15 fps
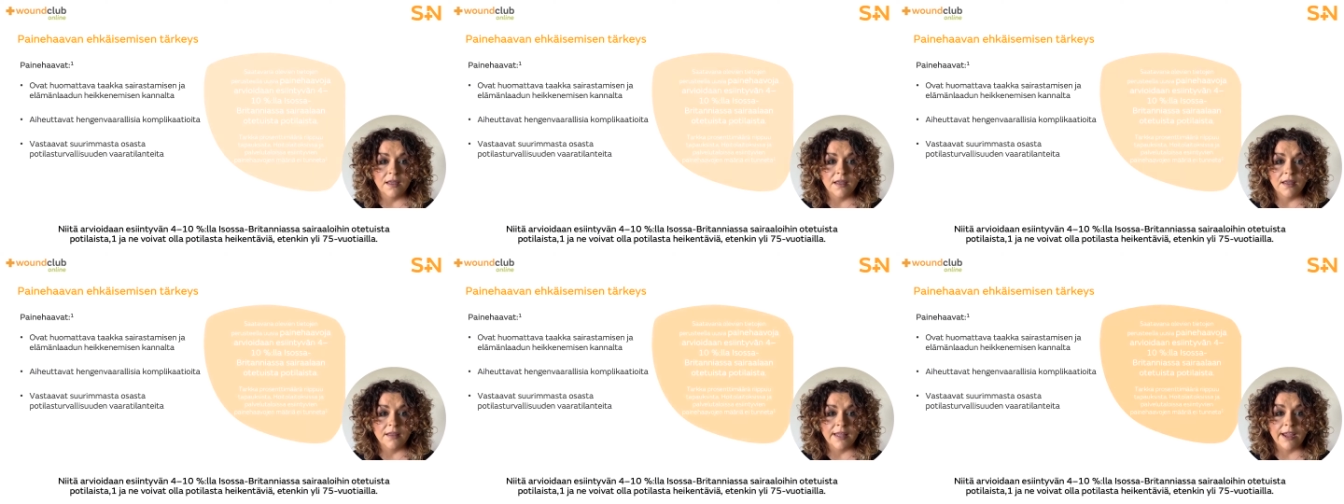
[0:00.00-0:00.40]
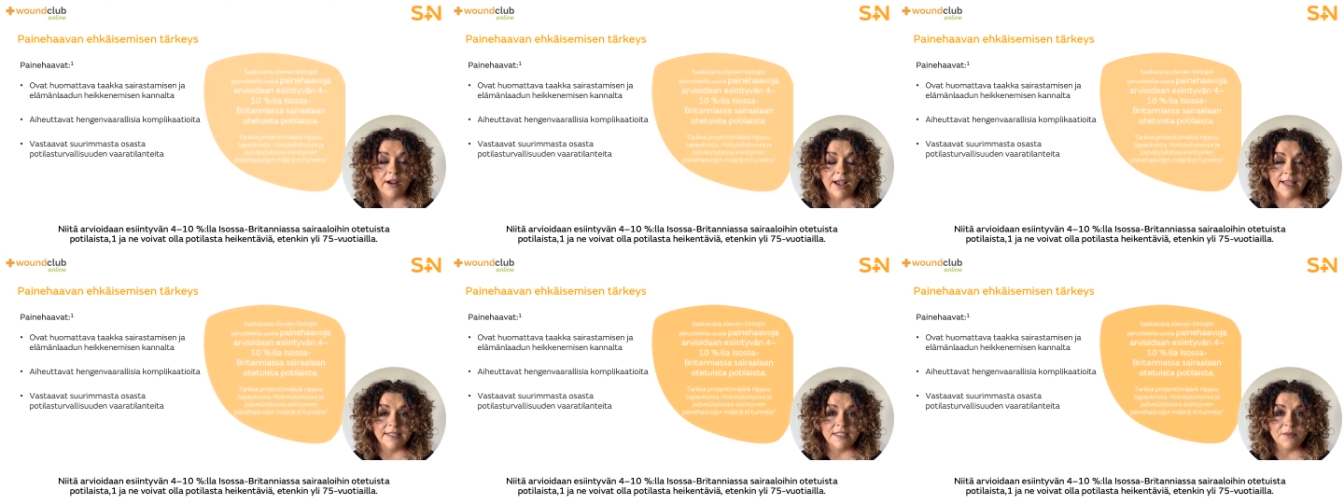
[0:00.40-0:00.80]
They are
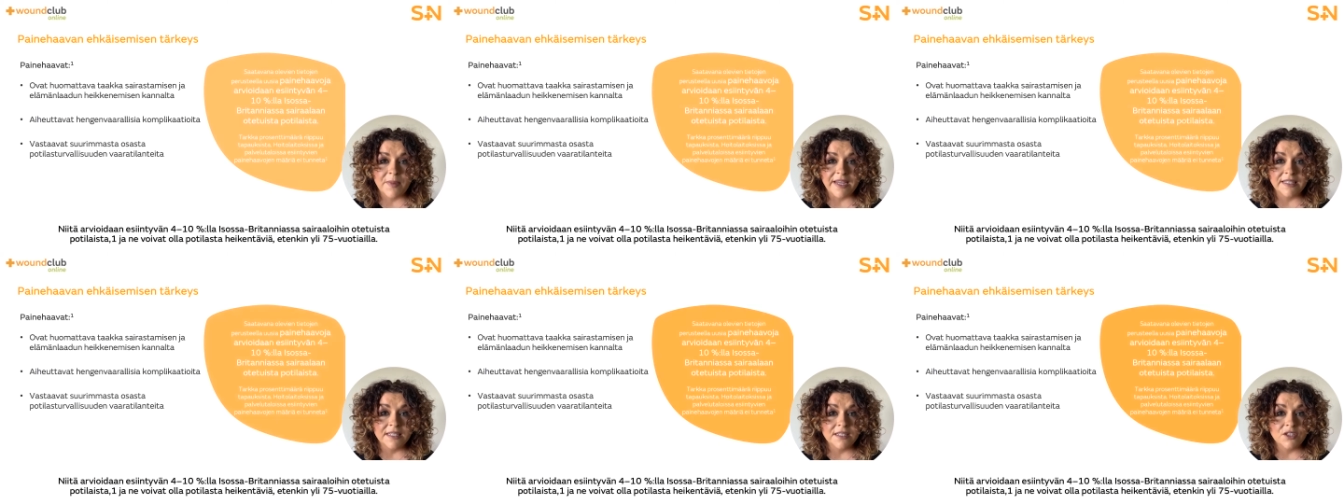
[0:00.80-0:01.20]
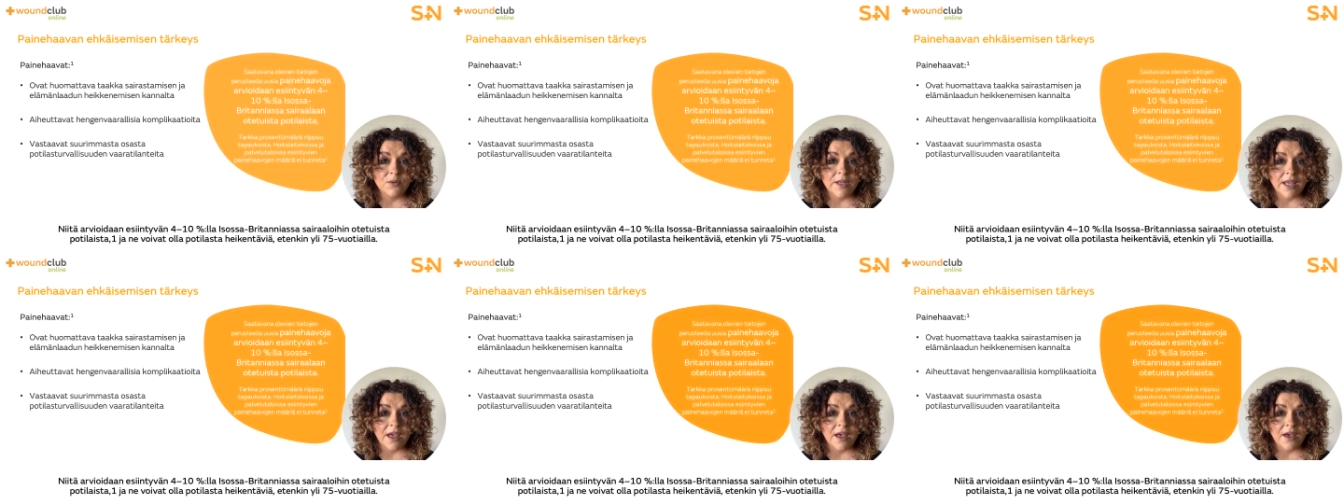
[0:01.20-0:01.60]
estimated to
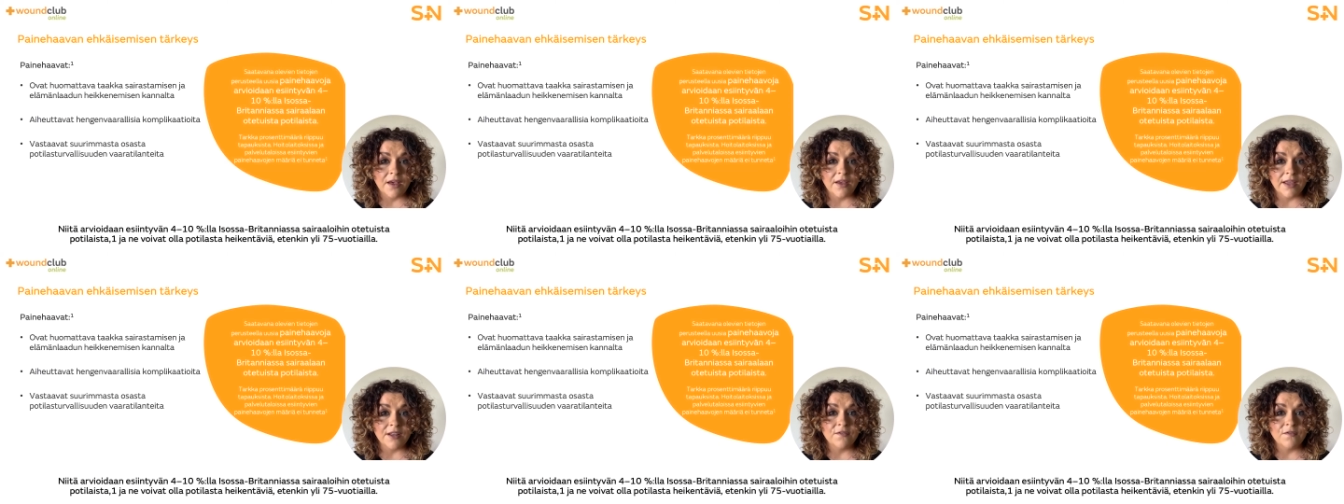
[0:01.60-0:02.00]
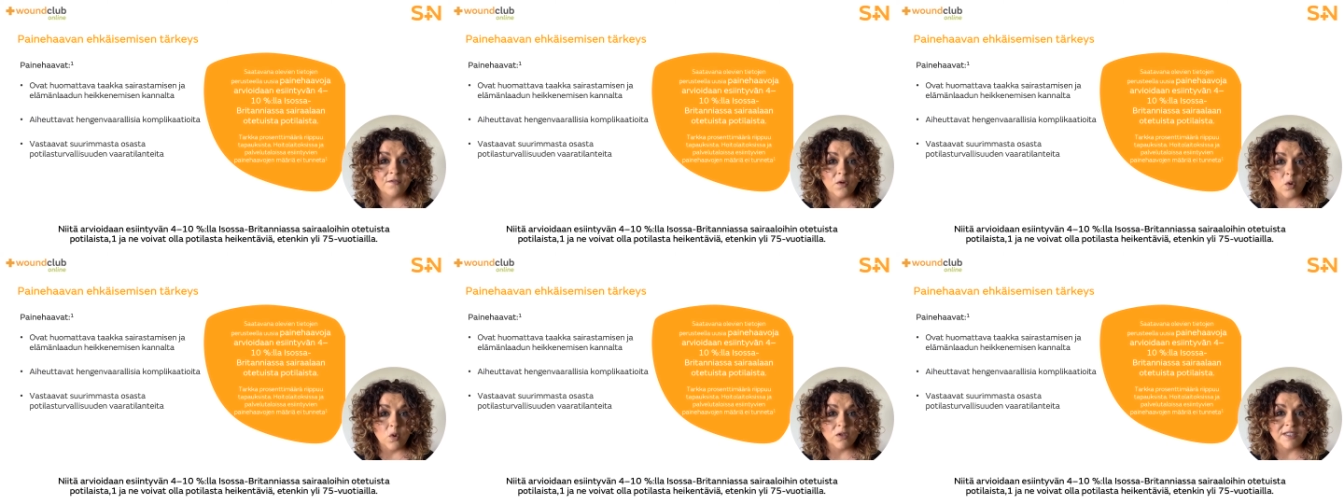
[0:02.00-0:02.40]
occur in
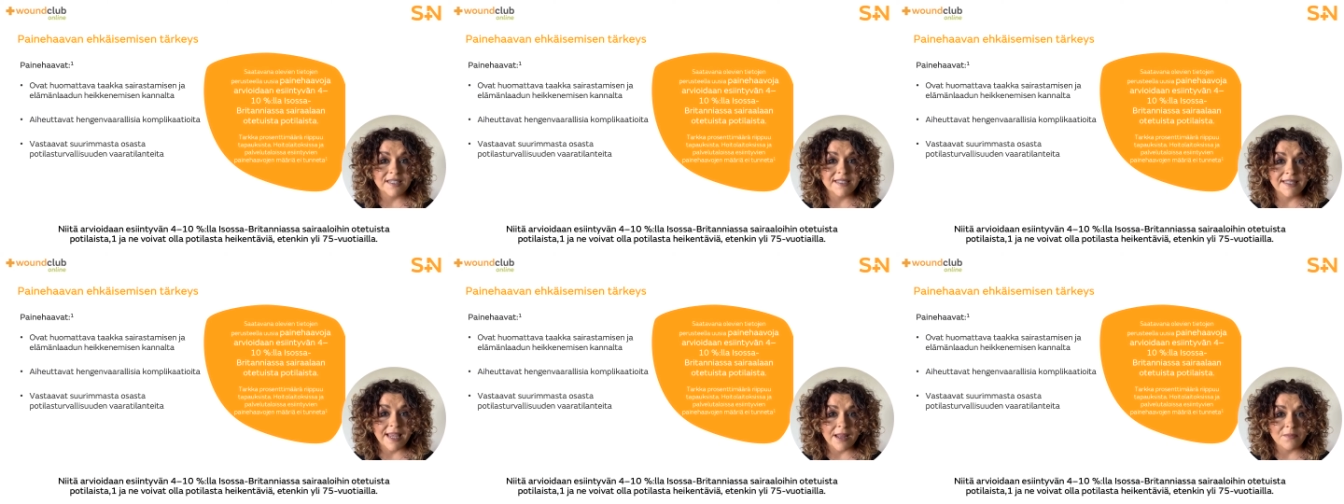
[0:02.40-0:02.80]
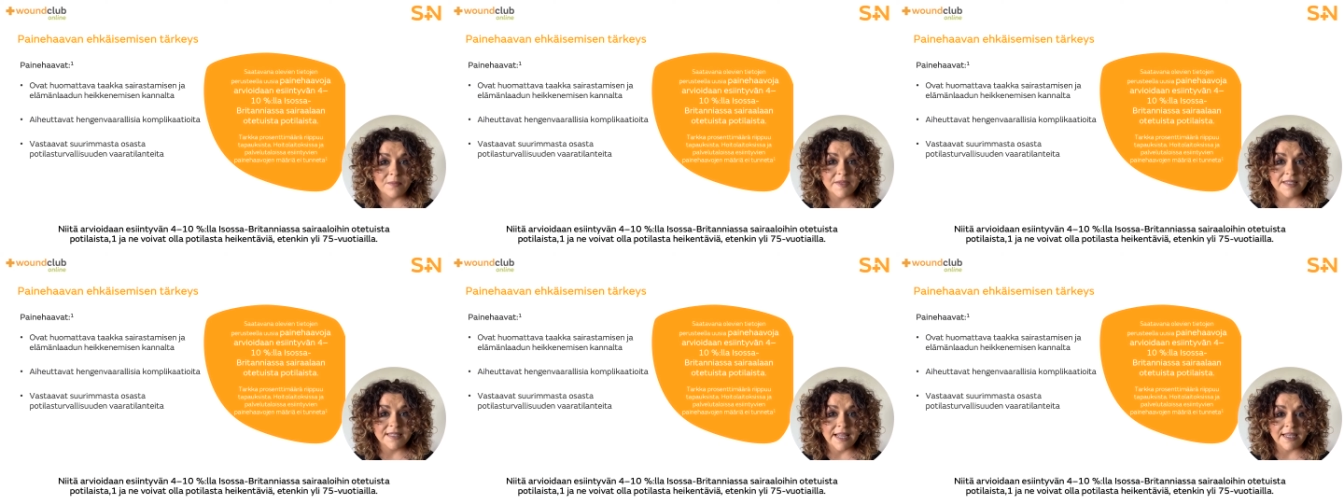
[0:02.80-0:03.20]
4 to
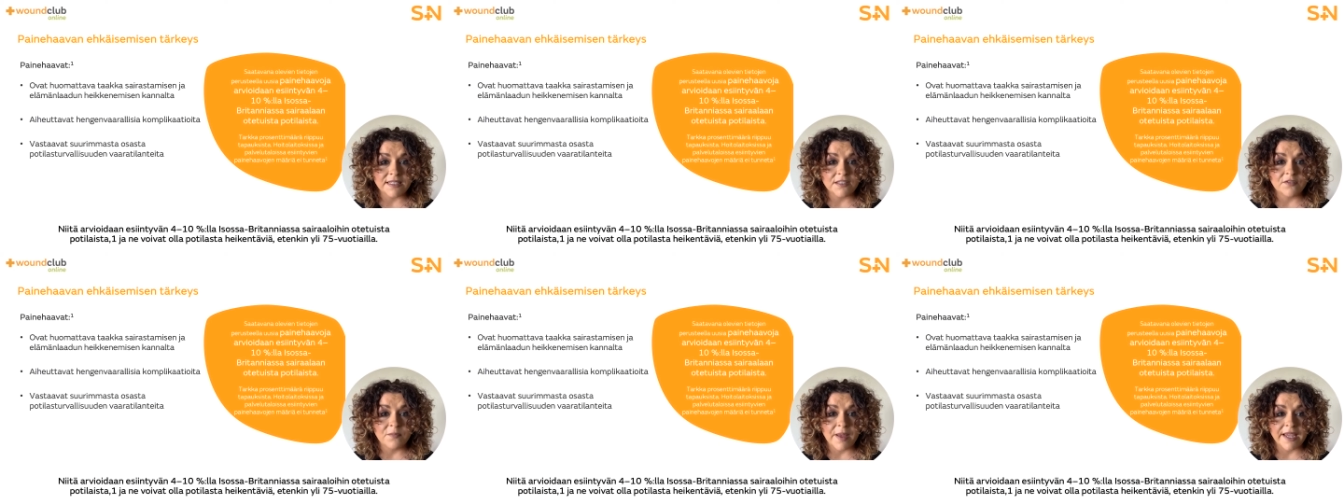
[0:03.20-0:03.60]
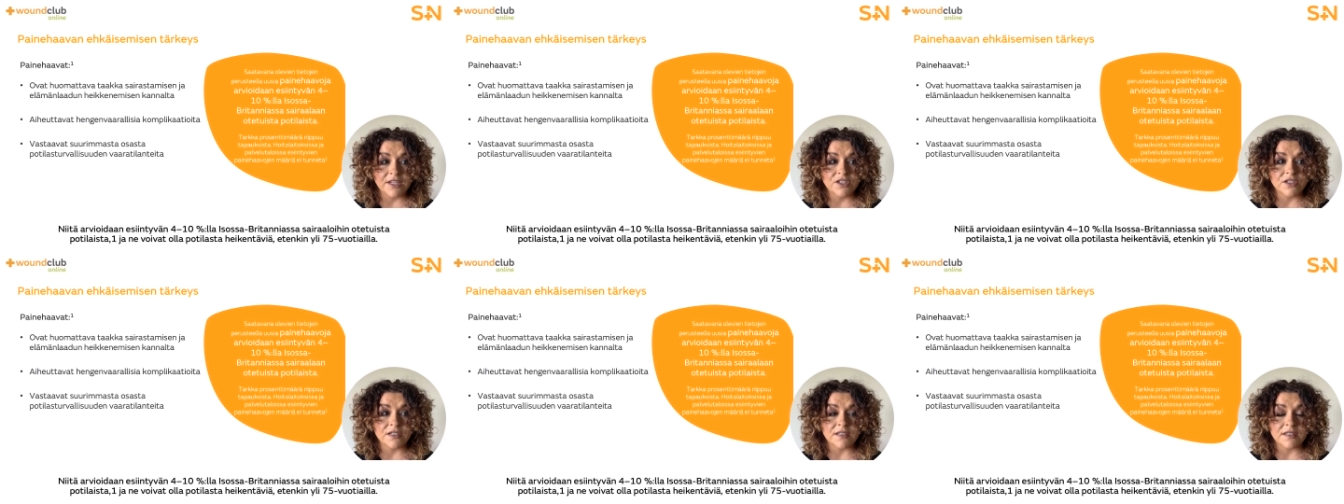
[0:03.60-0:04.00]
10% of
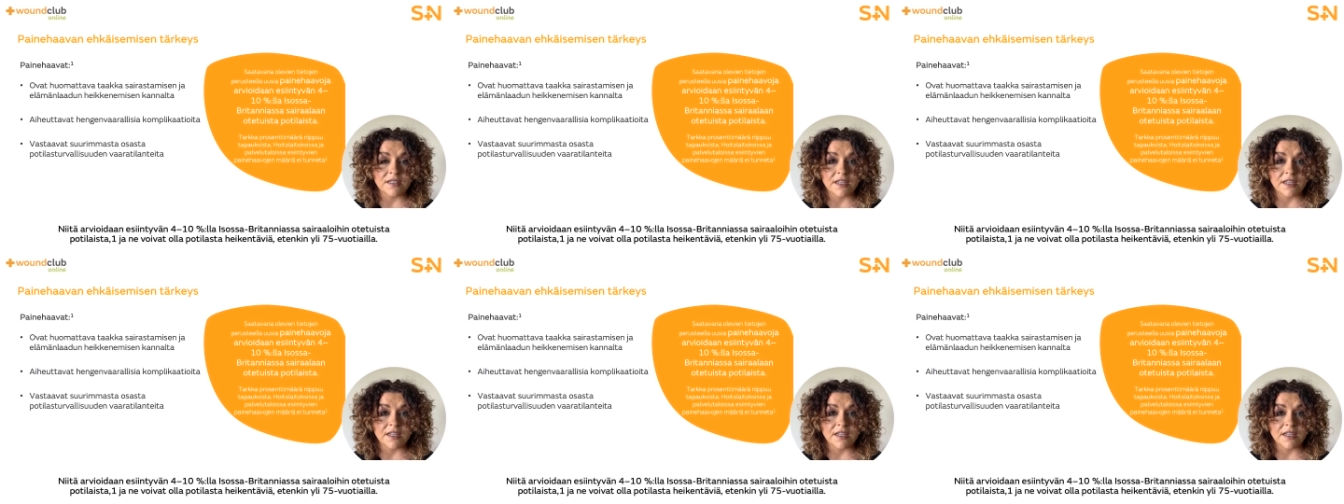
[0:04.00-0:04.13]
patients